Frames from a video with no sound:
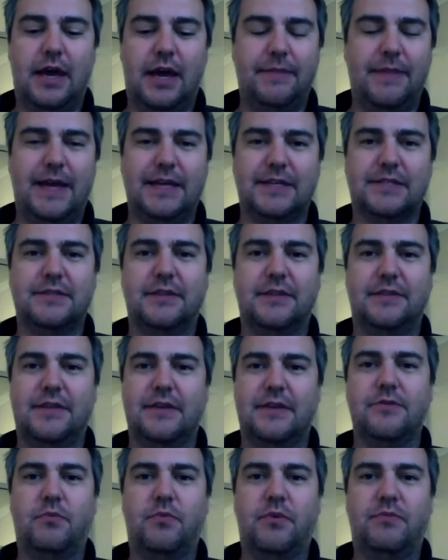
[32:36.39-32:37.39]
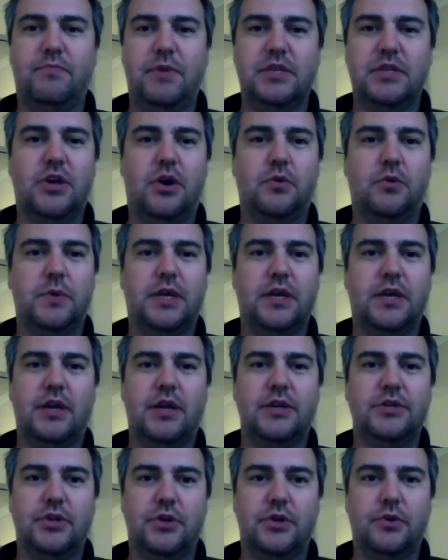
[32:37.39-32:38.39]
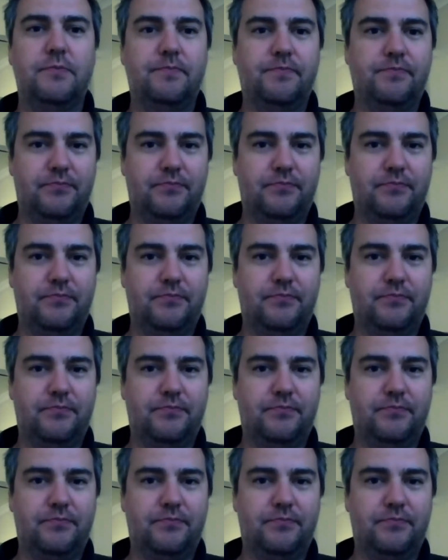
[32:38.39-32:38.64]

and that's the thing that we've been told we can't do.